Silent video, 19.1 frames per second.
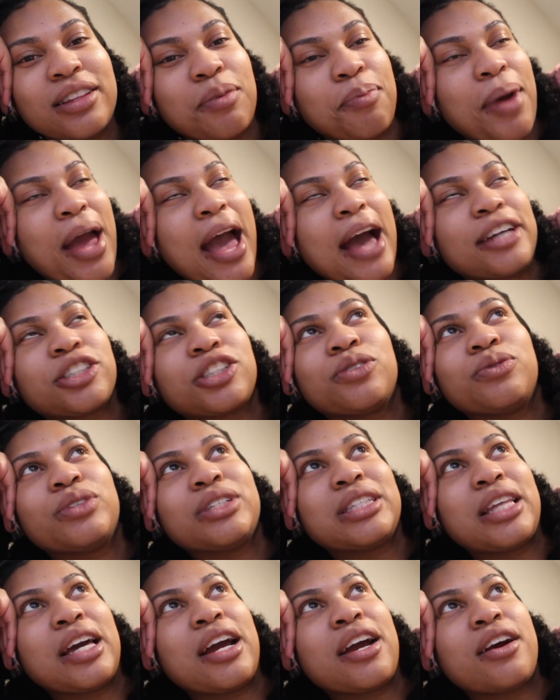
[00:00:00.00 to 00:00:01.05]
the passion
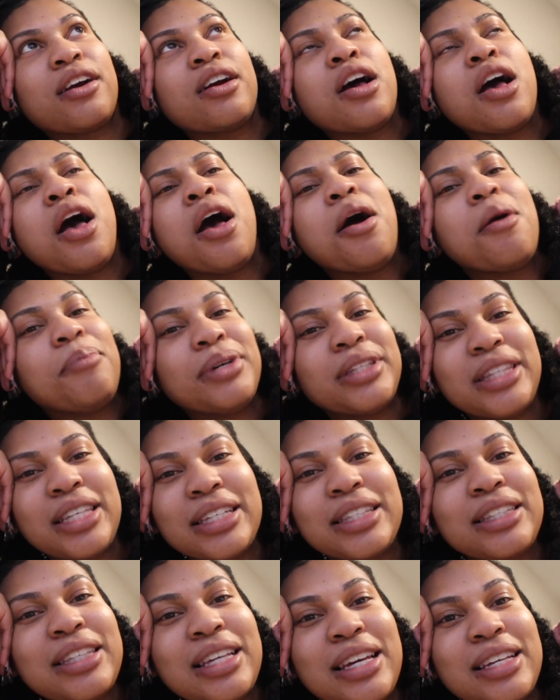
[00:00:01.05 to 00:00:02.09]
was there, but
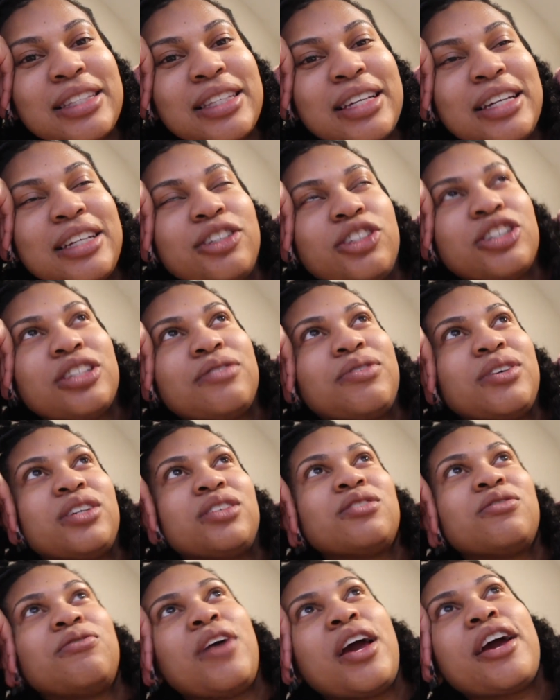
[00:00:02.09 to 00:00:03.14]
this season it just
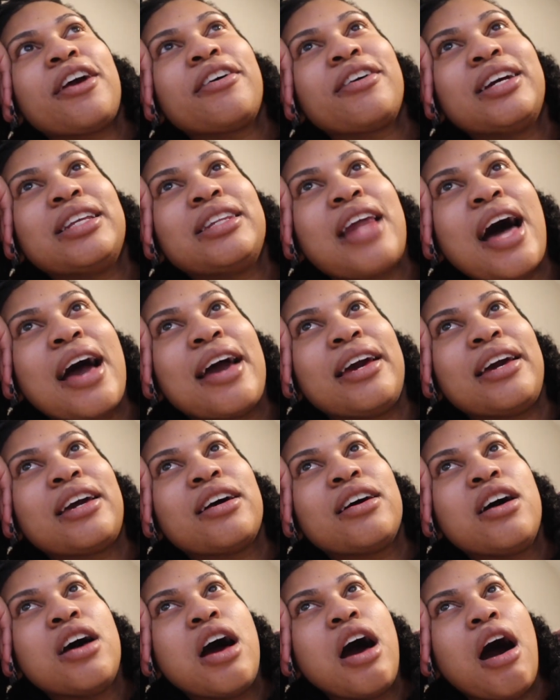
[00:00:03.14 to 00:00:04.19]
feels very like
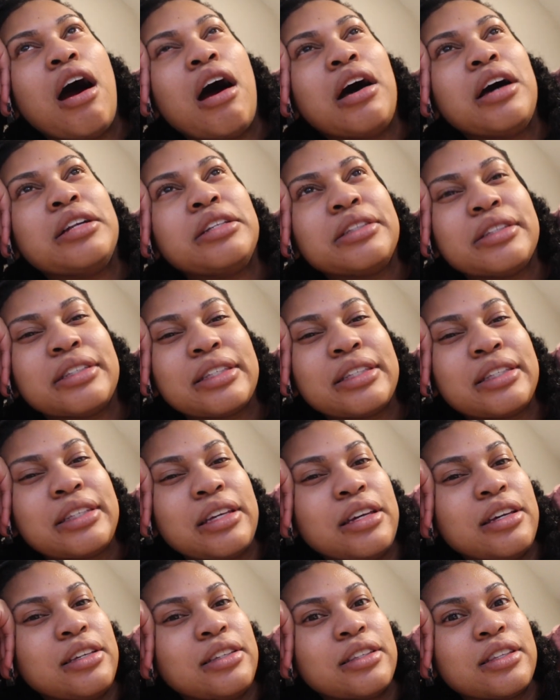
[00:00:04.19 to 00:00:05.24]

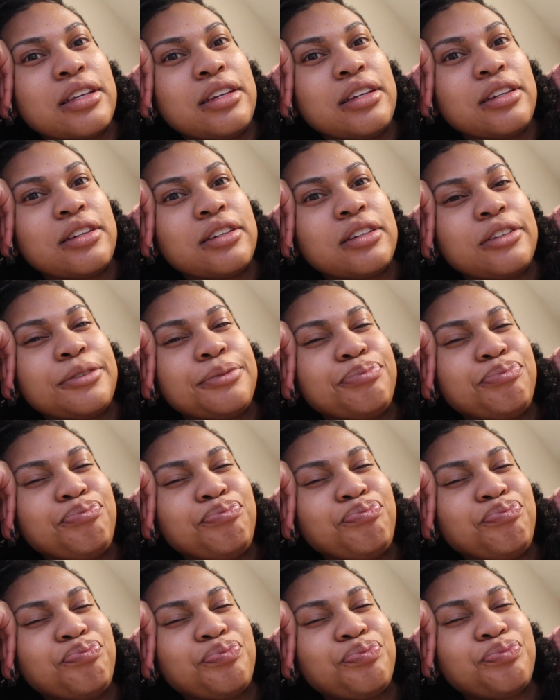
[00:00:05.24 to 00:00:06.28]
unseasoned.
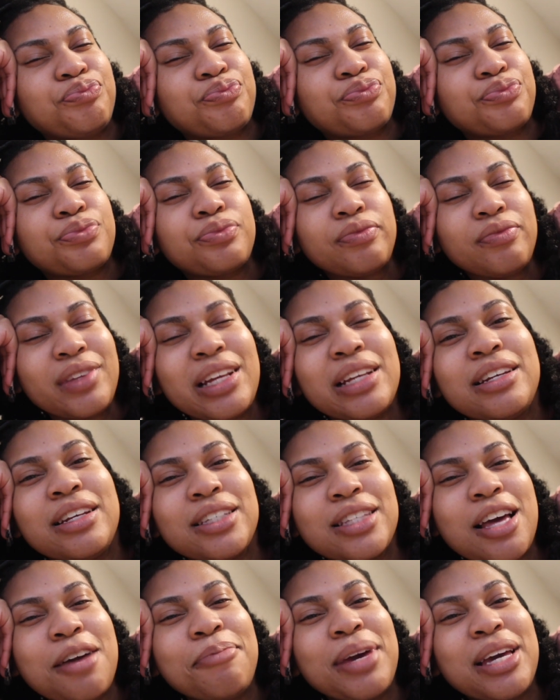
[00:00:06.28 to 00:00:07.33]

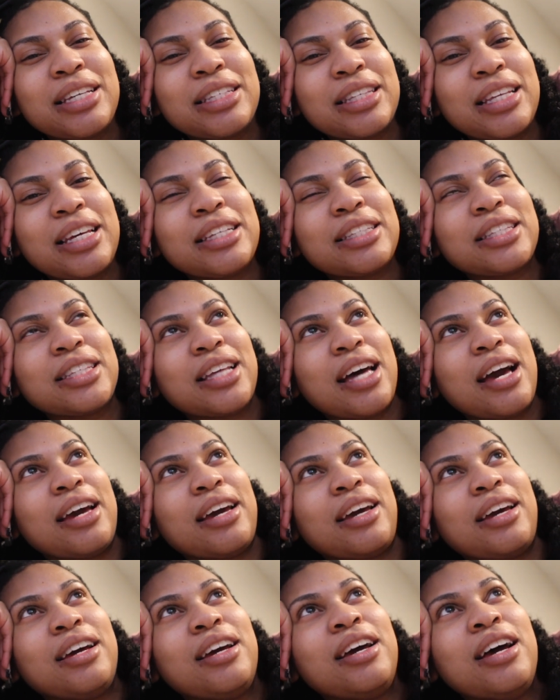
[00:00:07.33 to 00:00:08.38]
Does that make sense?
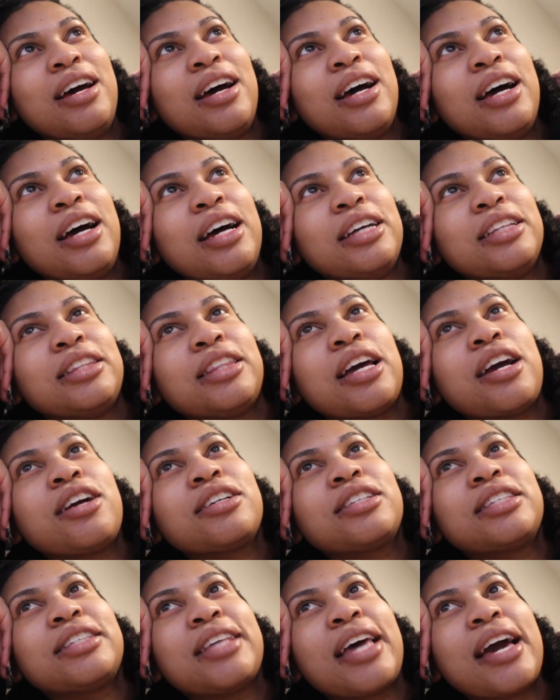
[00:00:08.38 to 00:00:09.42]
Like, their
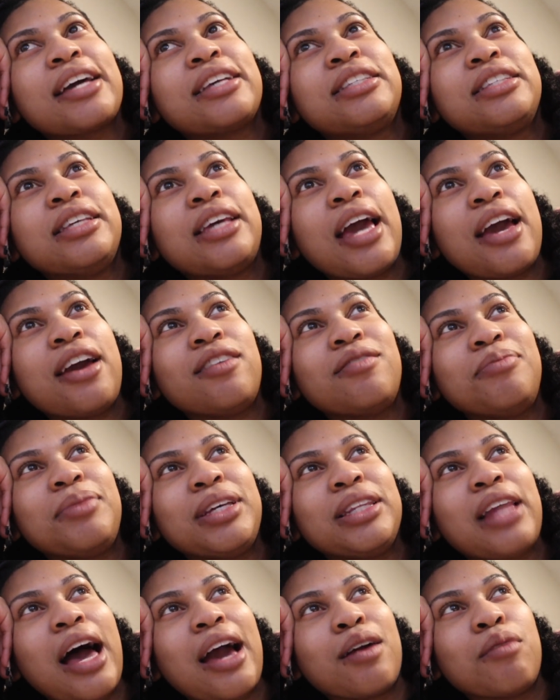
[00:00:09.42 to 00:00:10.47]
sex gave
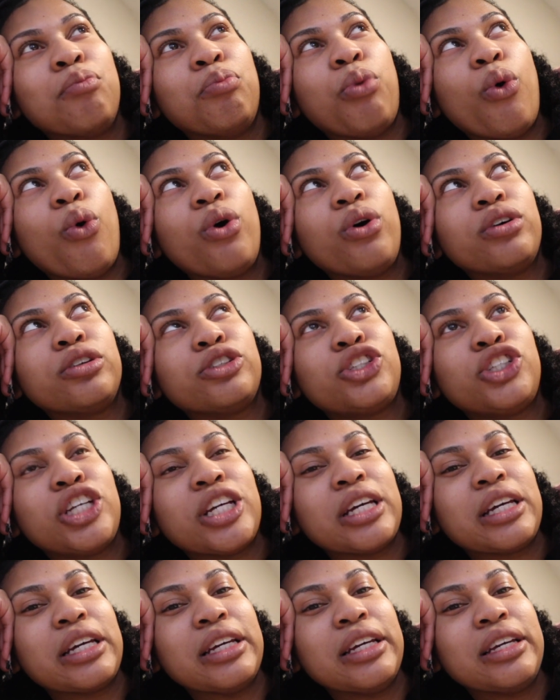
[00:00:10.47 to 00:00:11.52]
me like boiled
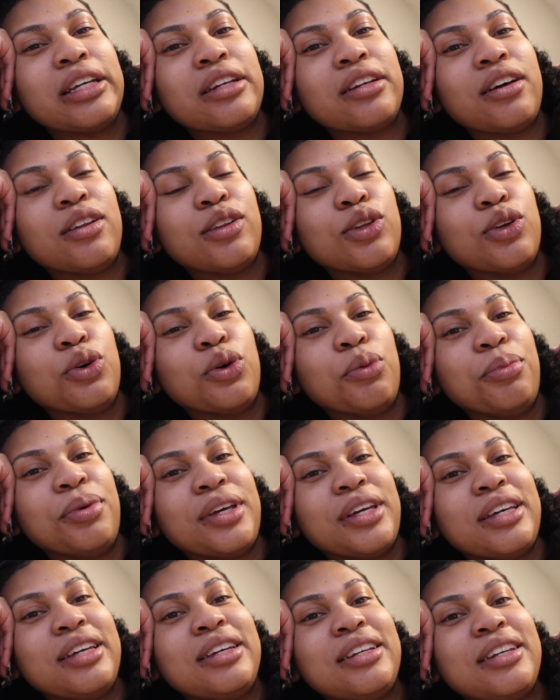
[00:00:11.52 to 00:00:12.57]
chicken a little
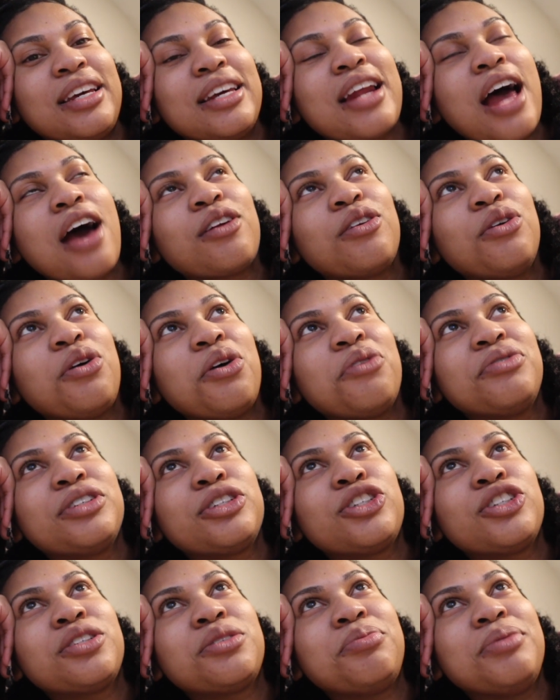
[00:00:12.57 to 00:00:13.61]
bit, and I don't know if
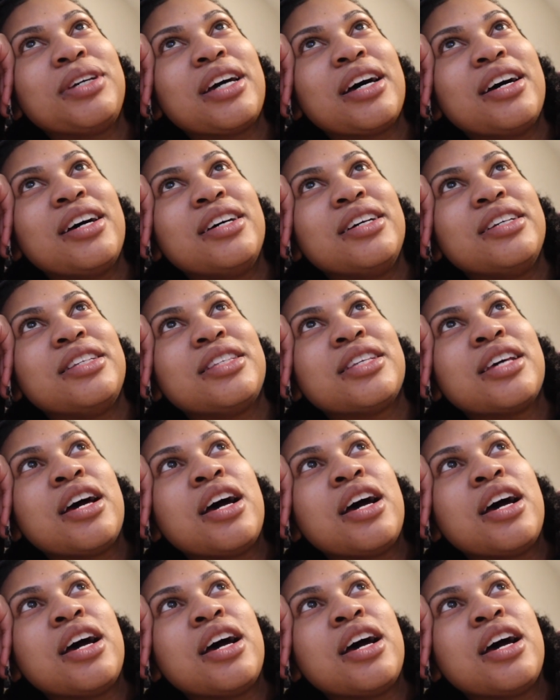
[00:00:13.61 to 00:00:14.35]
it's just because